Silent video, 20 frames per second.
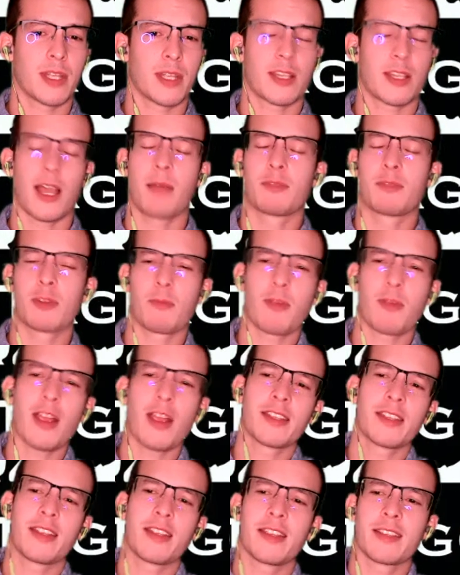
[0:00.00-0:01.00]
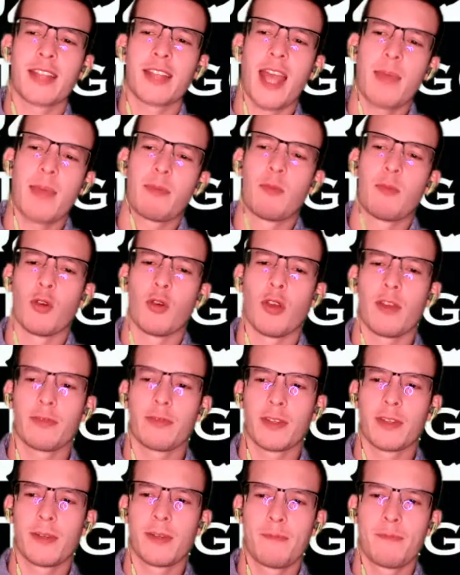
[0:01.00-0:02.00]
I'm surprised it doesn't happen more
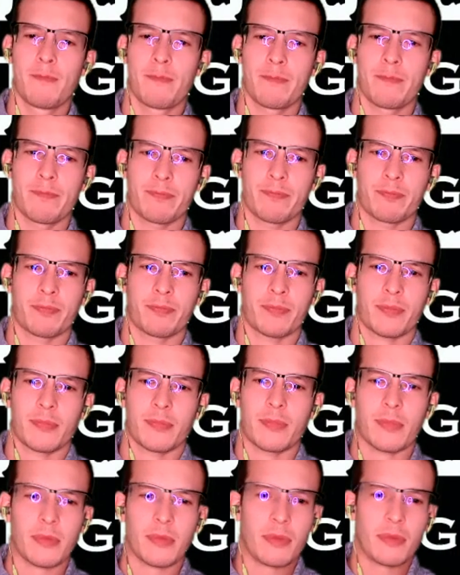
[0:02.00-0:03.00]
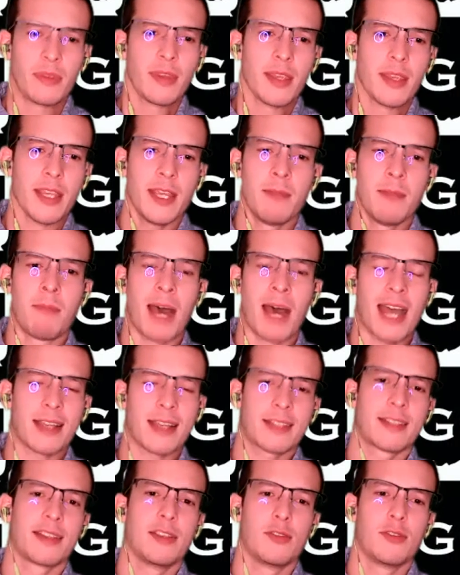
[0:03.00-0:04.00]
often. In
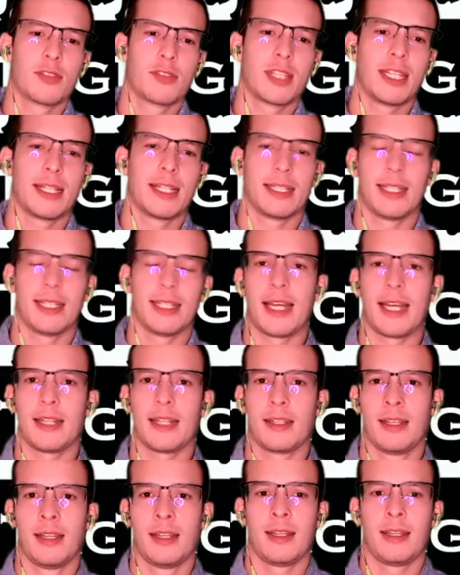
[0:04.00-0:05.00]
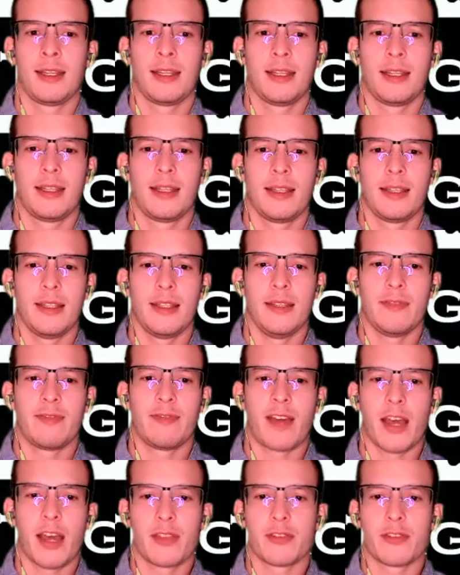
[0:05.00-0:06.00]
boxing, you see it a lot. The
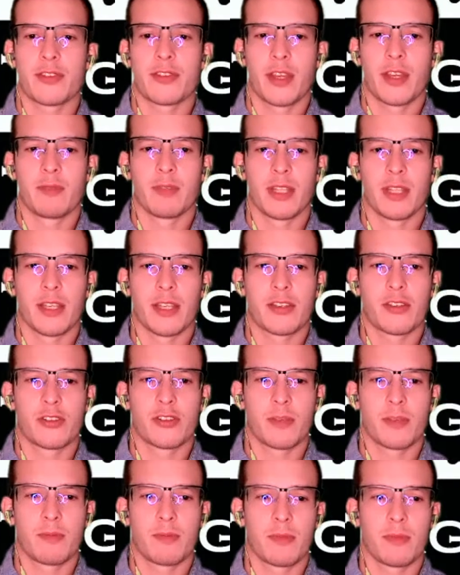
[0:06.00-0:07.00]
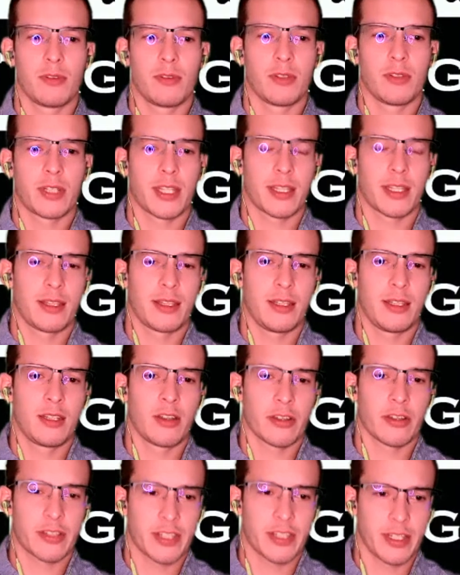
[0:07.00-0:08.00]
father-son relationship. Look at the
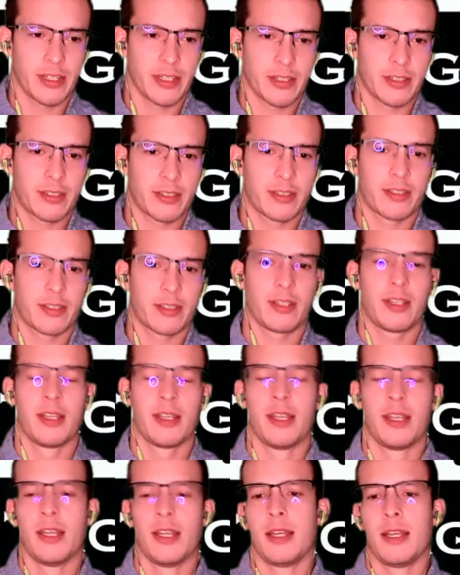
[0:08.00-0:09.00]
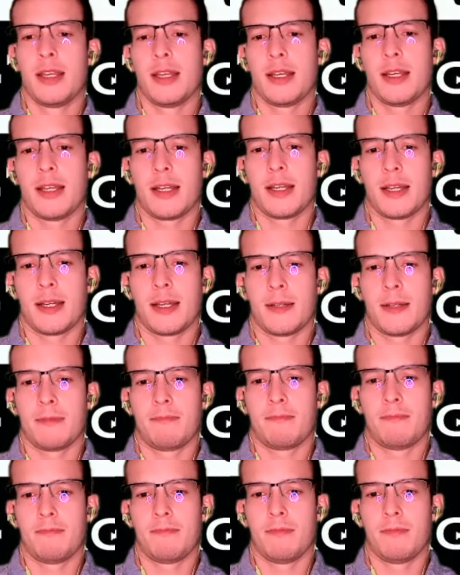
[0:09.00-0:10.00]
Garcias, the
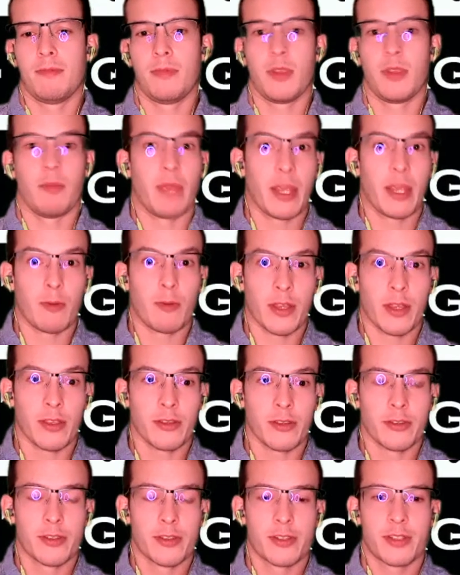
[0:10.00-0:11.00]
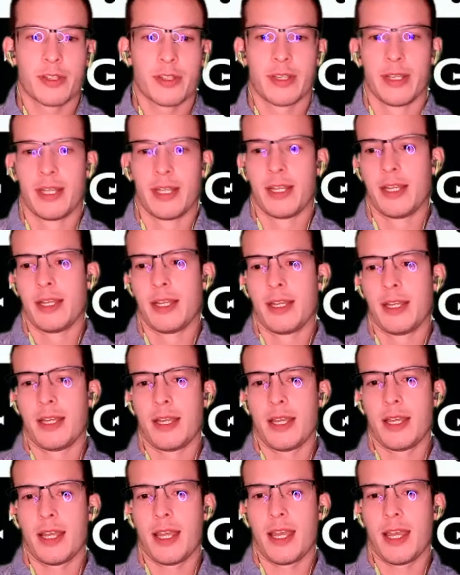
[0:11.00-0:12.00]
Mayweathers,
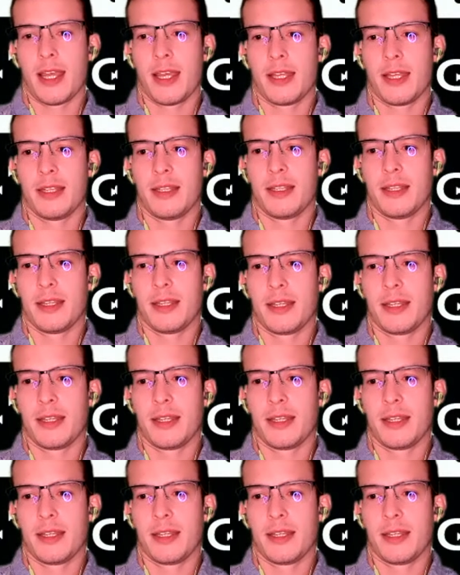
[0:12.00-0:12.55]
and